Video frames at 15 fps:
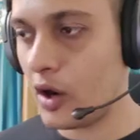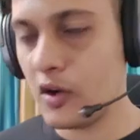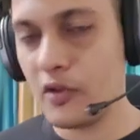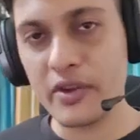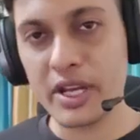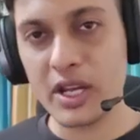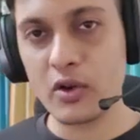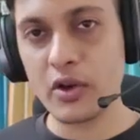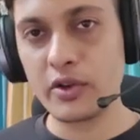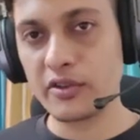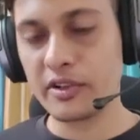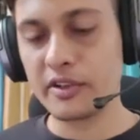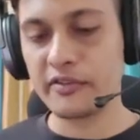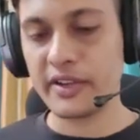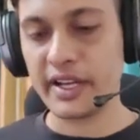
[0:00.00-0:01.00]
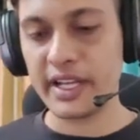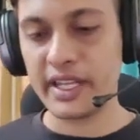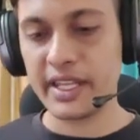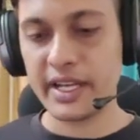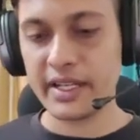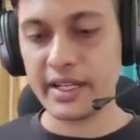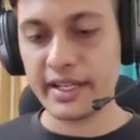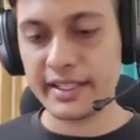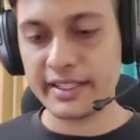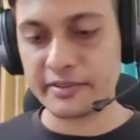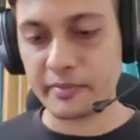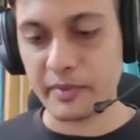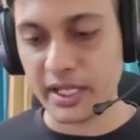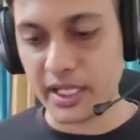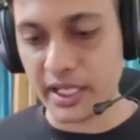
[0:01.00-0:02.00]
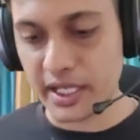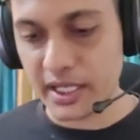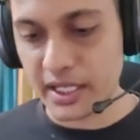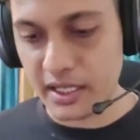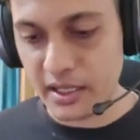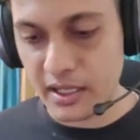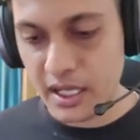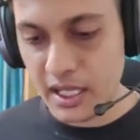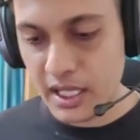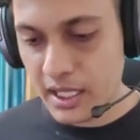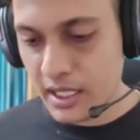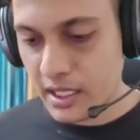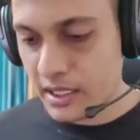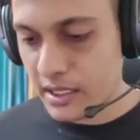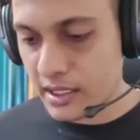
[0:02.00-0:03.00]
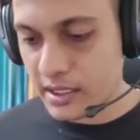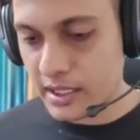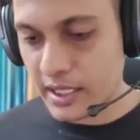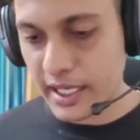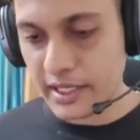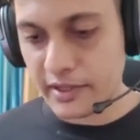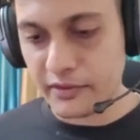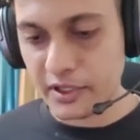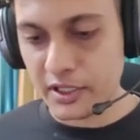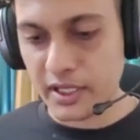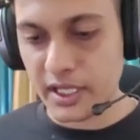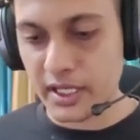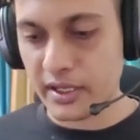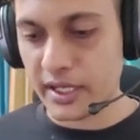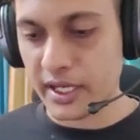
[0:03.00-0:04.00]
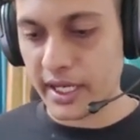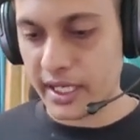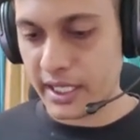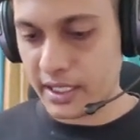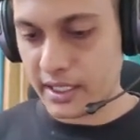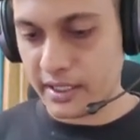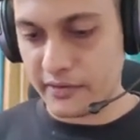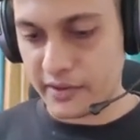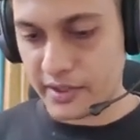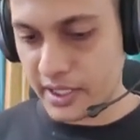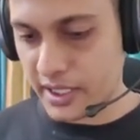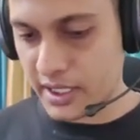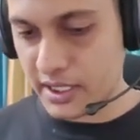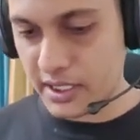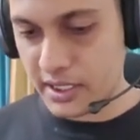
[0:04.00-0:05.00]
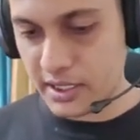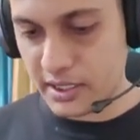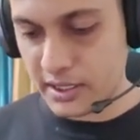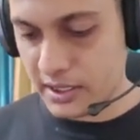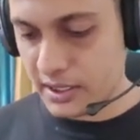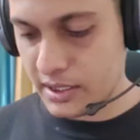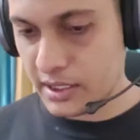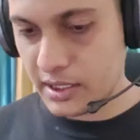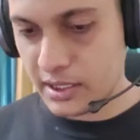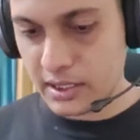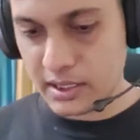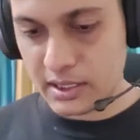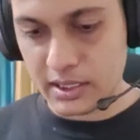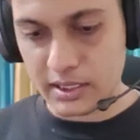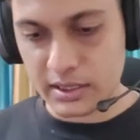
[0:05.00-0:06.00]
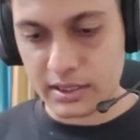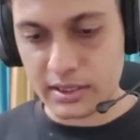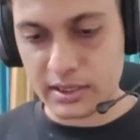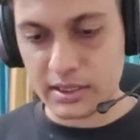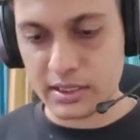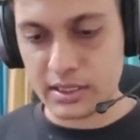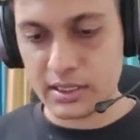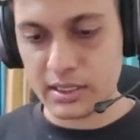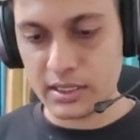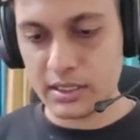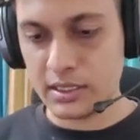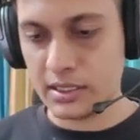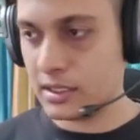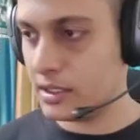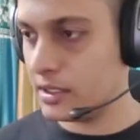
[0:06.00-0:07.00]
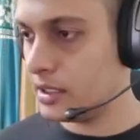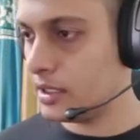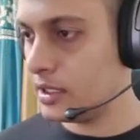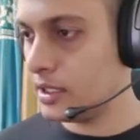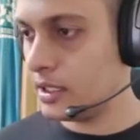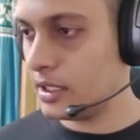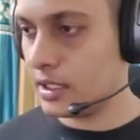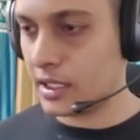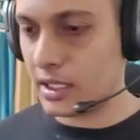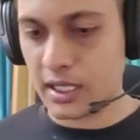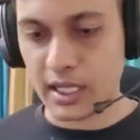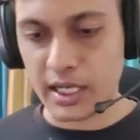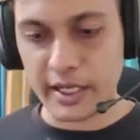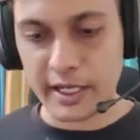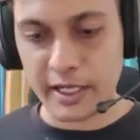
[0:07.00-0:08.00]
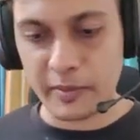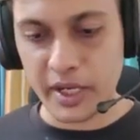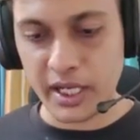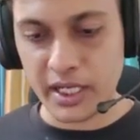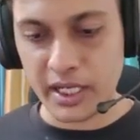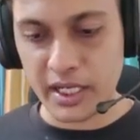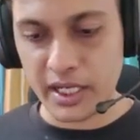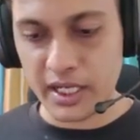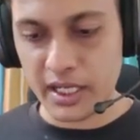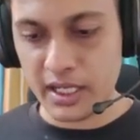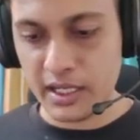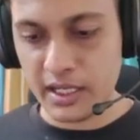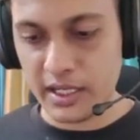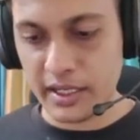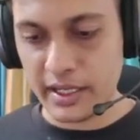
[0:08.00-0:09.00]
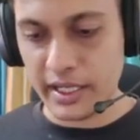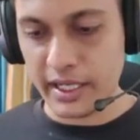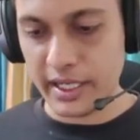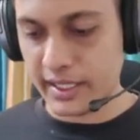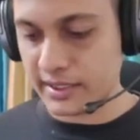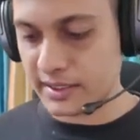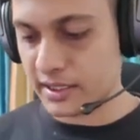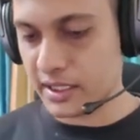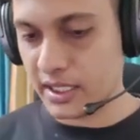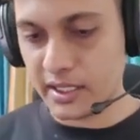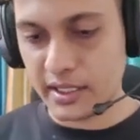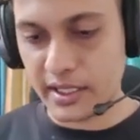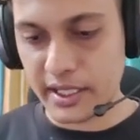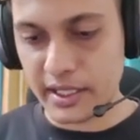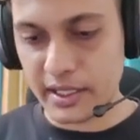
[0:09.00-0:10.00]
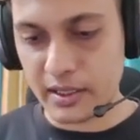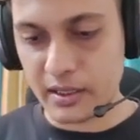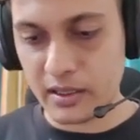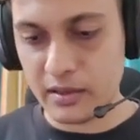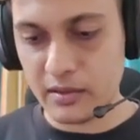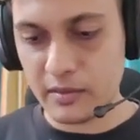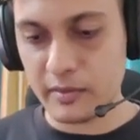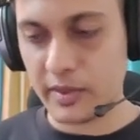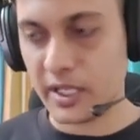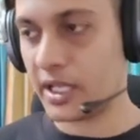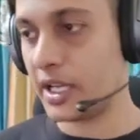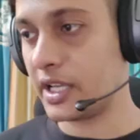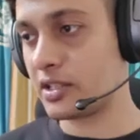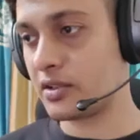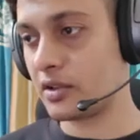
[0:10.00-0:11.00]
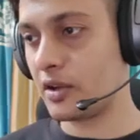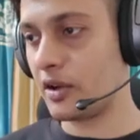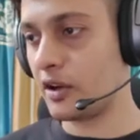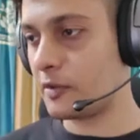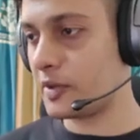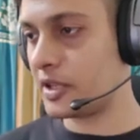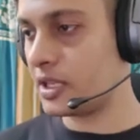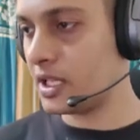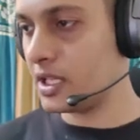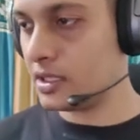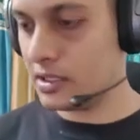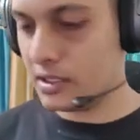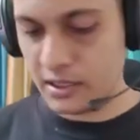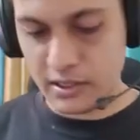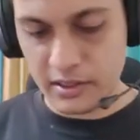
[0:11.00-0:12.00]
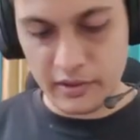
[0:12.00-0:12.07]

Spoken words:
how we are going to define that its metadata, that we can write after here, this target metadata. It is none right now, but it should not be none.